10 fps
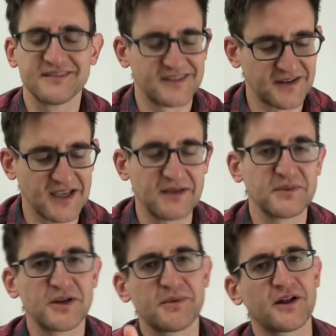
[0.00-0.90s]
Okay, I'm a
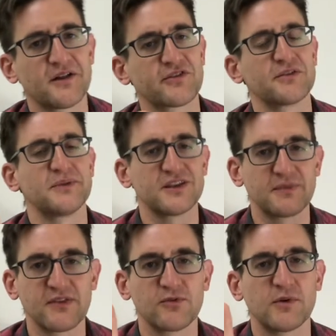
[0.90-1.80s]
little bit all over the place,
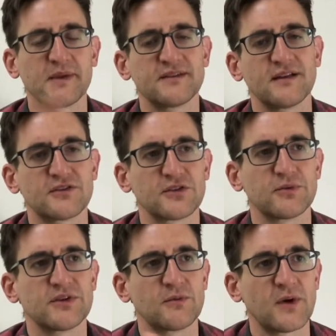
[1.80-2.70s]
but this will make sense. So the
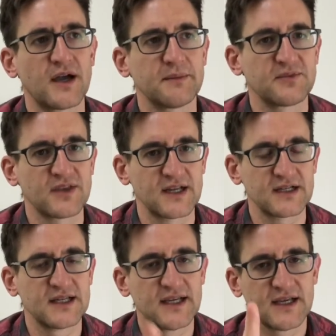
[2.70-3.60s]
reason why I'm saying
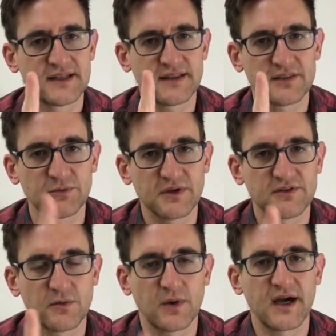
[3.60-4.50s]
that the
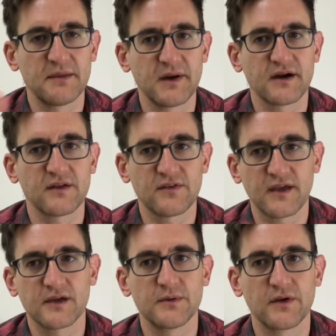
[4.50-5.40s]
reason why American
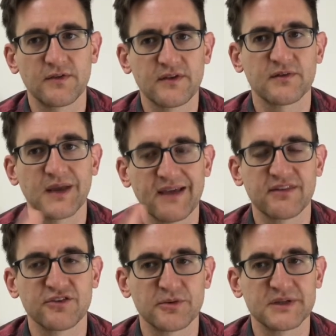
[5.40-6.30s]
Psycho exists, and we have the
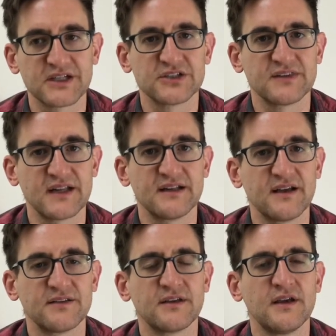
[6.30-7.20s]
interpretation that it
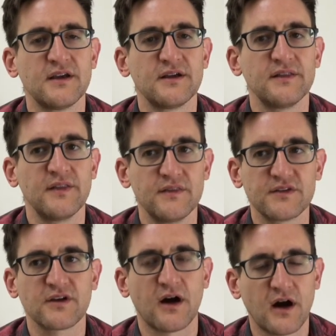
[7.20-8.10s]
does, that this
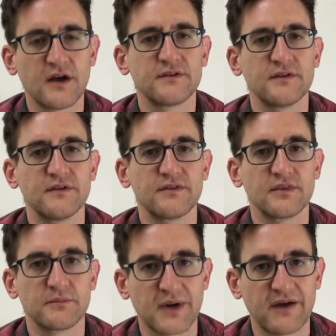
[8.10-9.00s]
causes
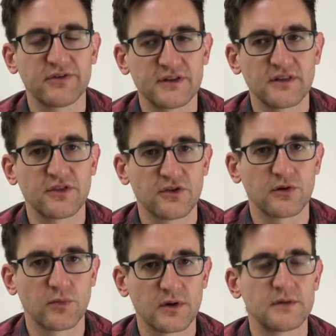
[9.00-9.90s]
poverty in the third
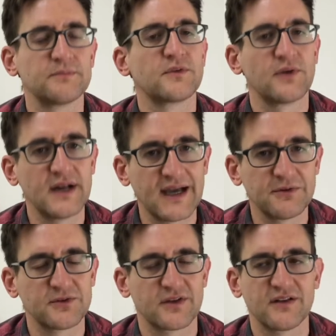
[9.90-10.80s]
world, right? I
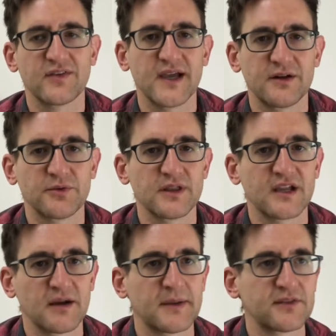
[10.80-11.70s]
was going to say, I don't really
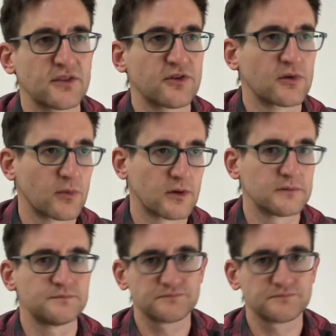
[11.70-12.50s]
care about the third world.